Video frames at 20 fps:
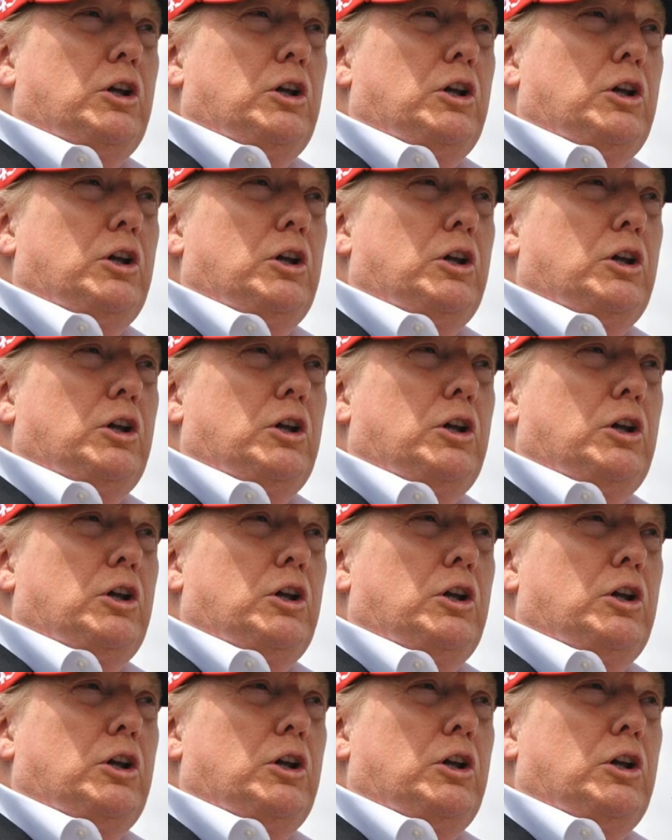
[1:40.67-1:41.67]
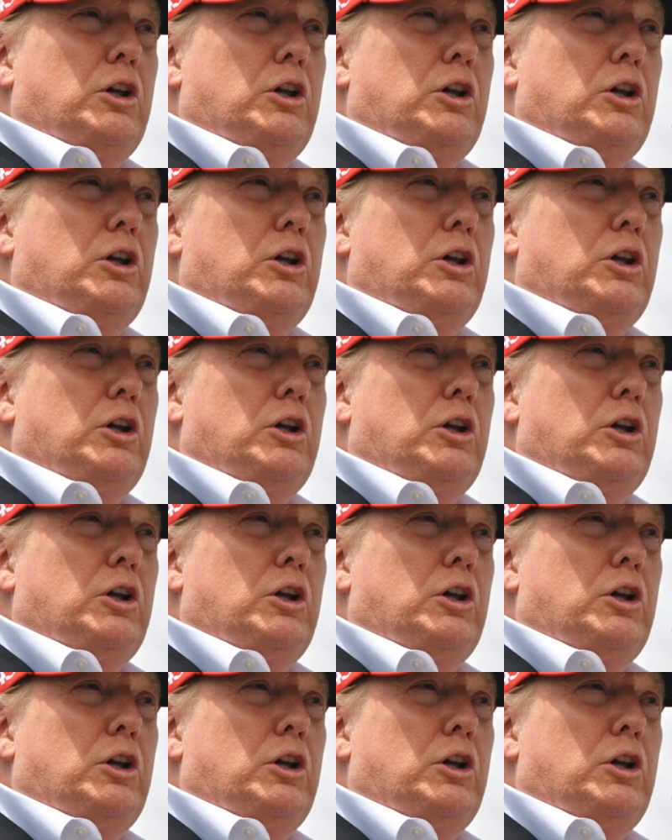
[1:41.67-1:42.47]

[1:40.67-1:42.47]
[no speech]